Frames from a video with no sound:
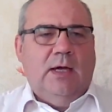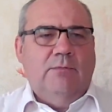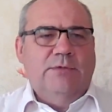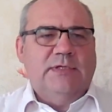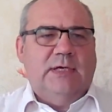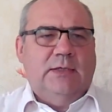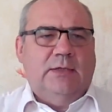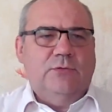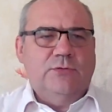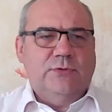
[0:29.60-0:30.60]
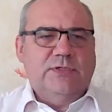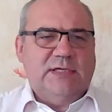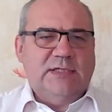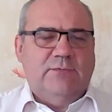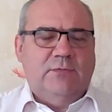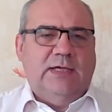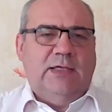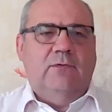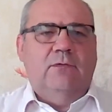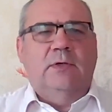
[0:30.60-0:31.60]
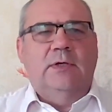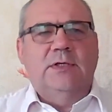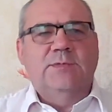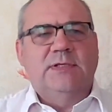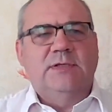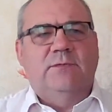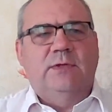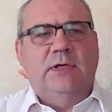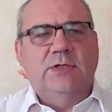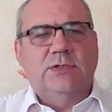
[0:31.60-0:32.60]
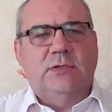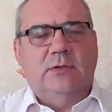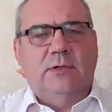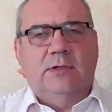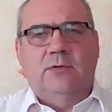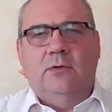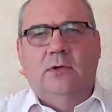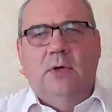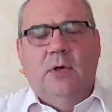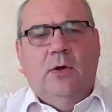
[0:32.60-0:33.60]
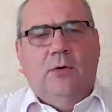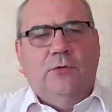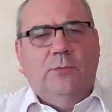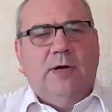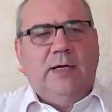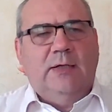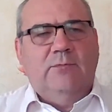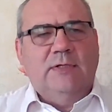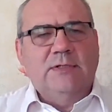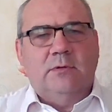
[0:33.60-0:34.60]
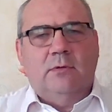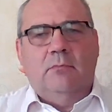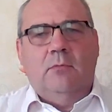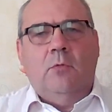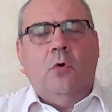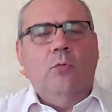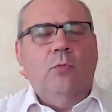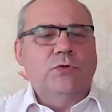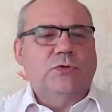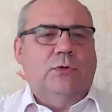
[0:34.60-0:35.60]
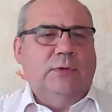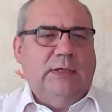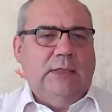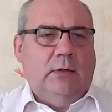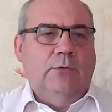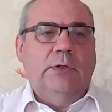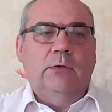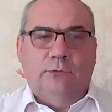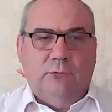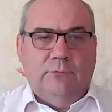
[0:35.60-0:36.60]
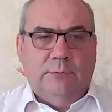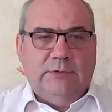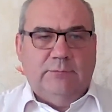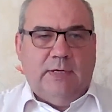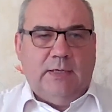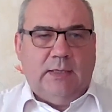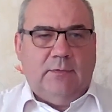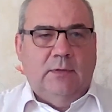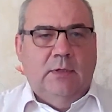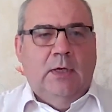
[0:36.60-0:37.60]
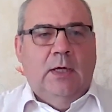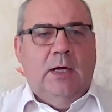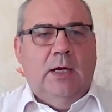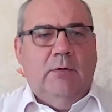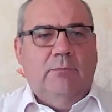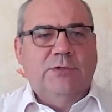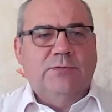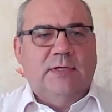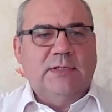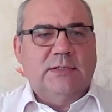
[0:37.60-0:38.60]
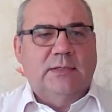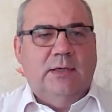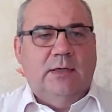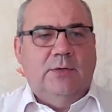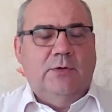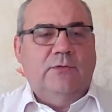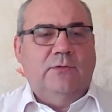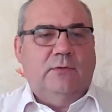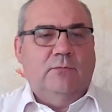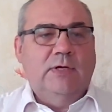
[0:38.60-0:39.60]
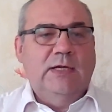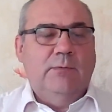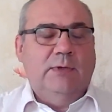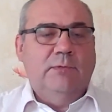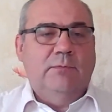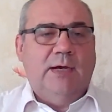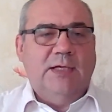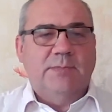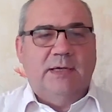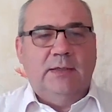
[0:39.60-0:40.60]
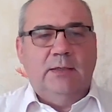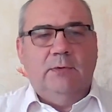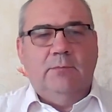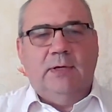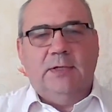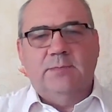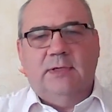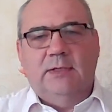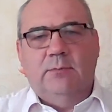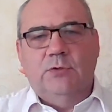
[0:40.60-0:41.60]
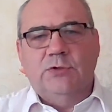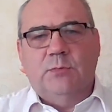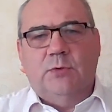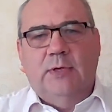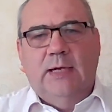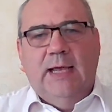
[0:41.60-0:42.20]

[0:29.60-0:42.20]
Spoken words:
I would say that the success for that specification and on the market was almost only on the automotive market, which was not really what we were expecting. We were expecting much more.